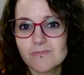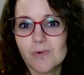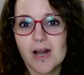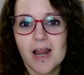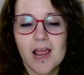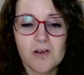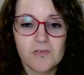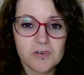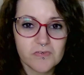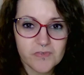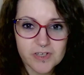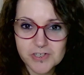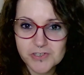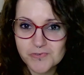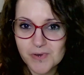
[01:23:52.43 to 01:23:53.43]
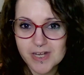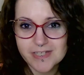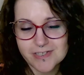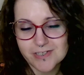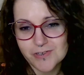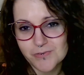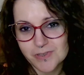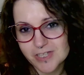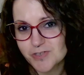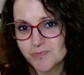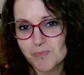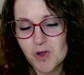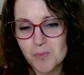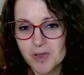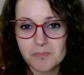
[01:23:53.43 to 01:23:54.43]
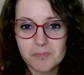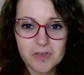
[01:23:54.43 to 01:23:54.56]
whatever feels right to you in this moment.